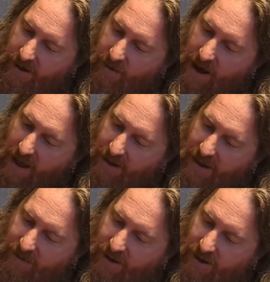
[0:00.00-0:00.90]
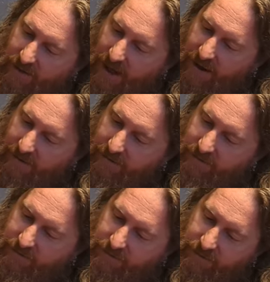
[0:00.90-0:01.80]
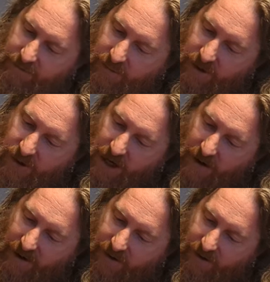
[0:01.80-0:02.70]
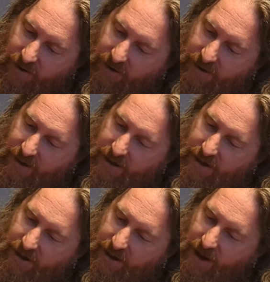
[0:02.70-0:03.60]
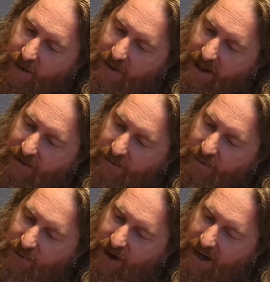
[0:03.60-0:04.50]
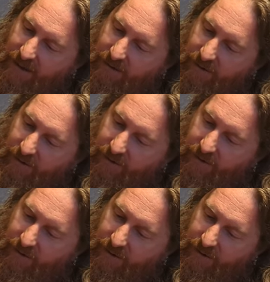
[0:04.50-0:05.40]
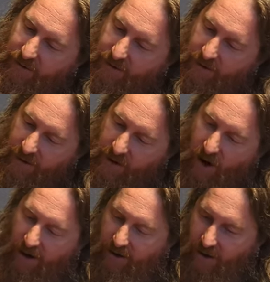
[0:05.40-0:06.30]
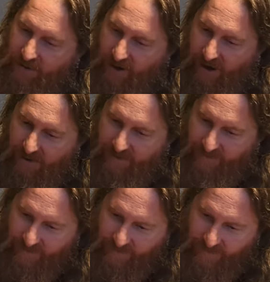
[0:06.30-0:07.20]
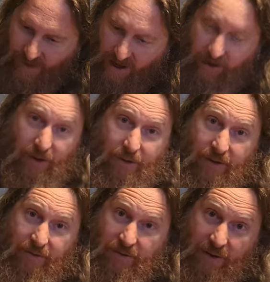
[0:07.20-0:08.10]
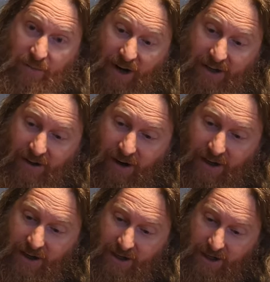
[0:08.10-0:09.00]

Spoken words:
Wow, it definitely looks like cherry juice. I mean, that's a bright or a dark, I'm sorry. I don't know the difference between bright and dark.